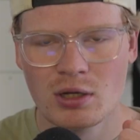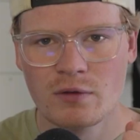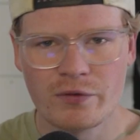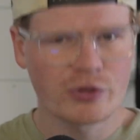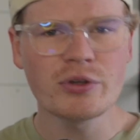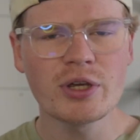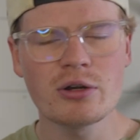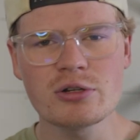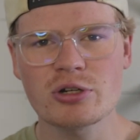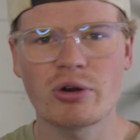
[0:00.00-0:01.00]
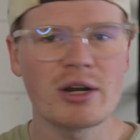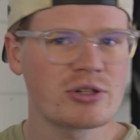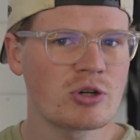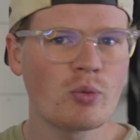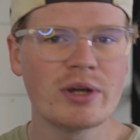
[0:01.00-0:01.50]
For 2 years,
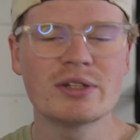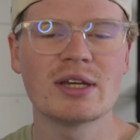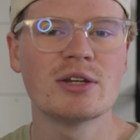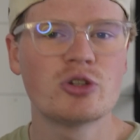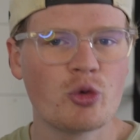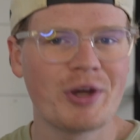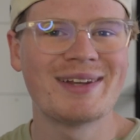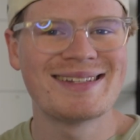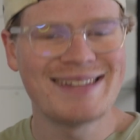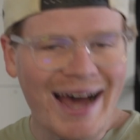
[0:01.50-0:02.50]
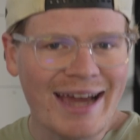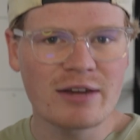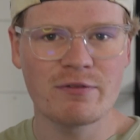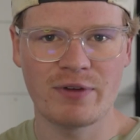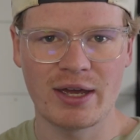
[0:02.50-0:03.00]
Chrysler went into a design
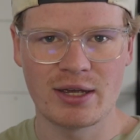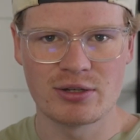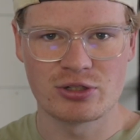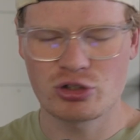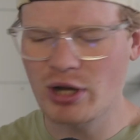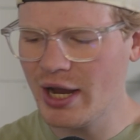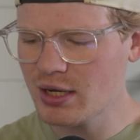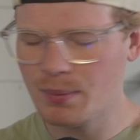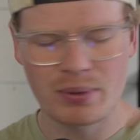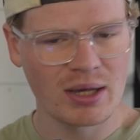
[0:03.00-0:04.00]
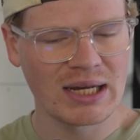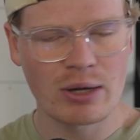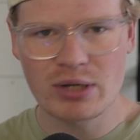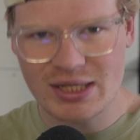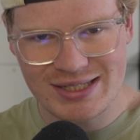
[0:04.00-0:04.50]
phase, trying to plan
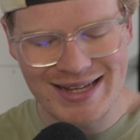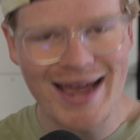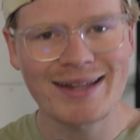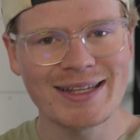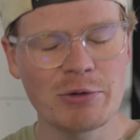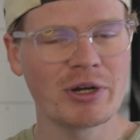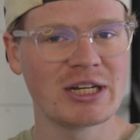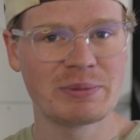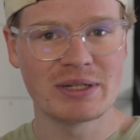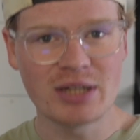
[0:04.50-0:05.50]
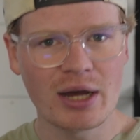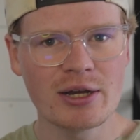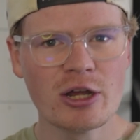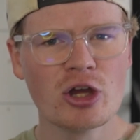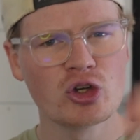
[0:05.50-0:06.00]
out exactly what needed to be
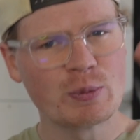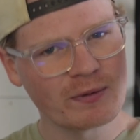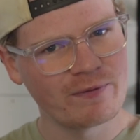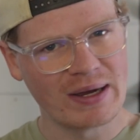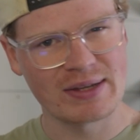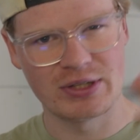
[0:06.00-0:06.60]
done to perfect this